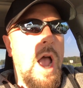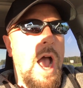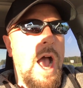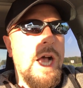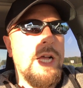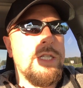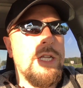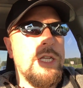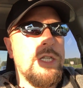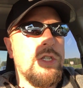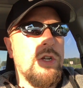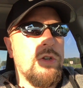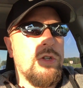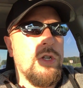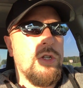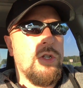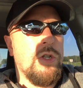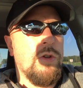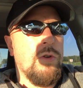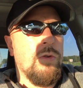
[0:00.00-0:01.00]
as I start
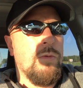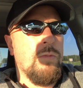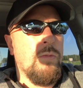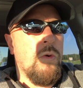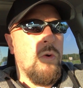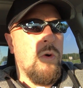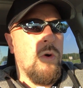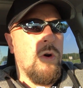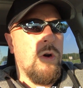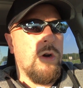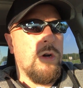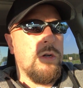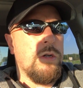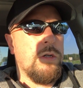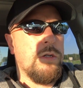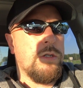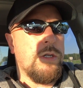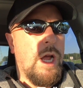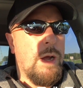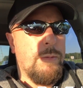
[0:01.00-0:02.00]
to do more
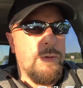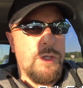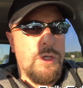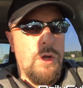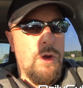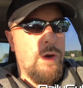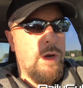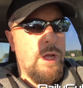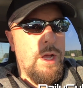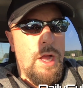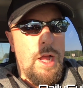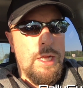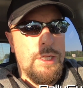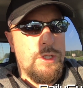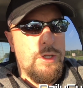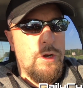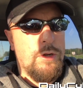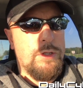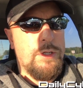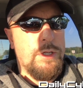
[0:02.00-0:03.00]
cybersecurity, I
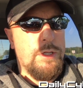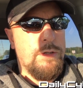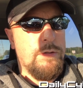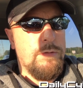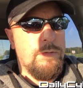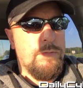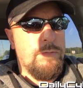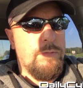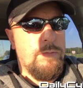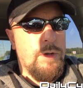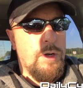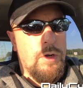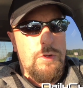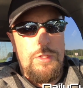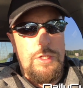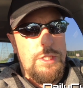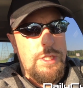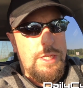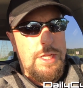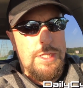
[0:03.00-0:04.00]
start to, you know,
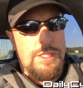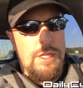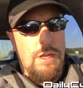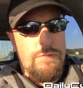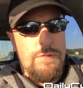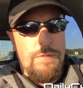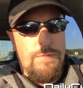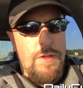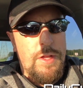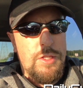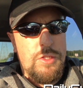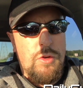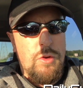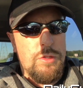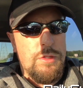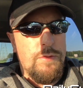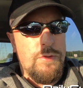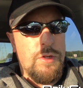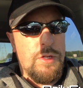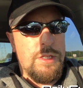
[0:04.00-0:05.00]
just like a self defense
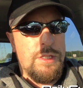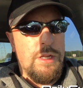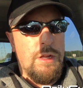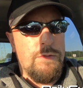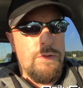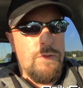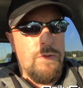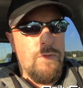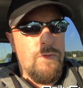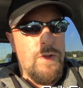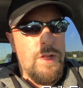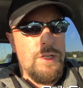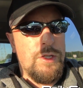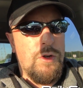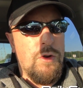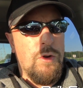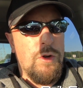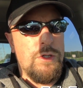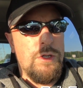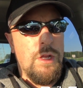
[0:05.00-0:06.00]
course, if you took a self defense
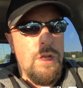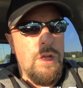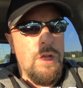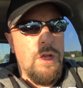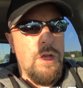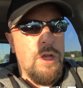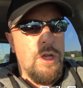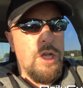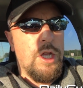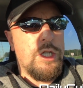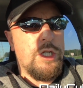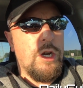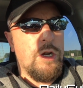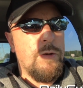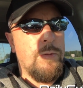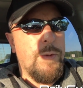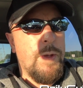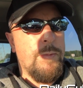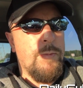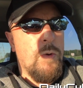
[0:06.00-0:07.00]
course, you
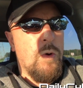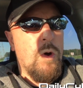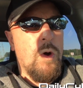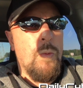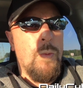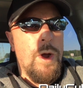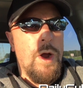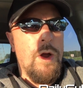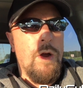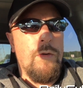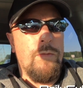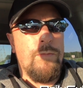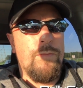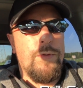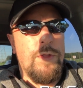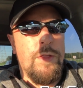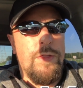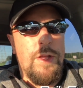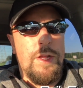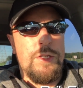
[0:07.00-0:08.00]
start to be more aware of
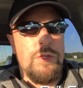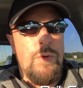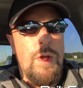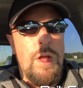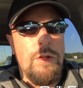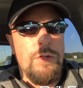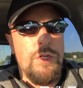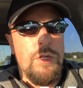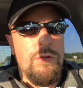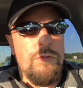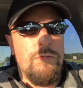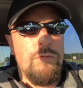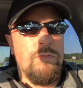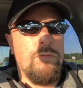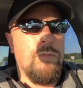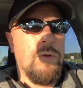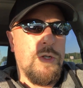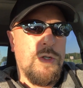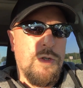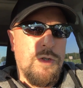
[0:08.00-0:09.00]
the things around you,
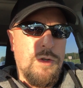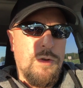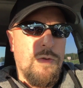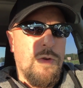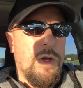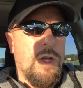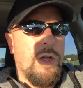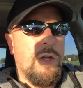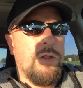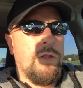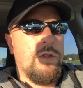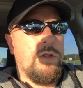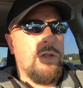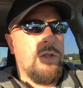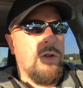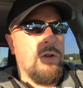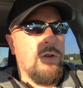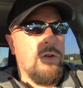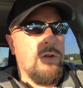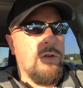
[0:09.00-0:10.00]
what you're doing,
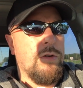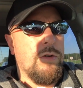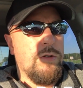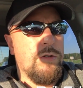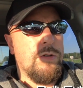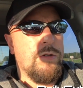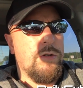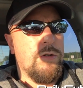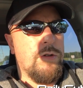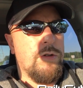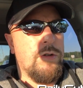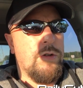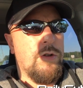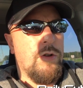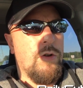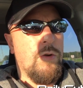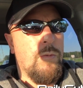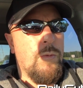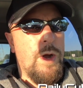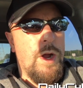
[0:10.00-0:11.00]
your
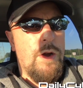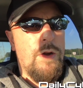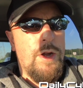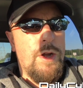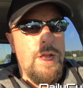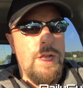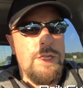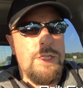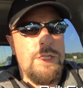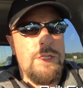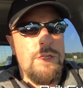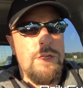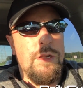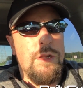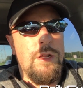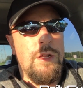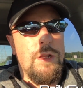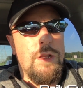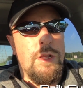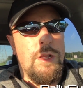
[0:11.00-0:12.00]
your awareness,
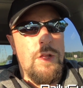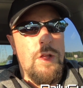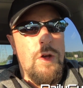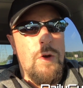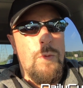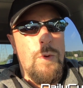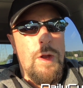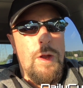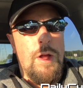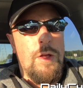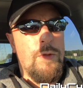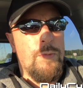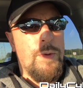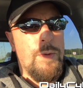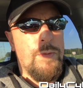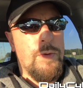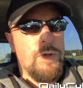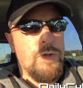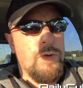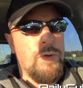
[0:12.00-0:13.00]
you know, what other
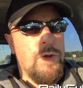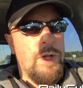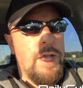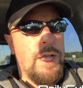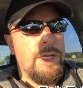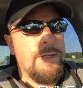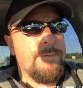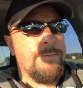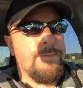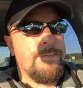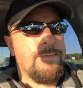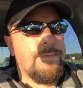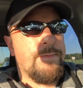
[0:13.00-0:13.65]
people are doing,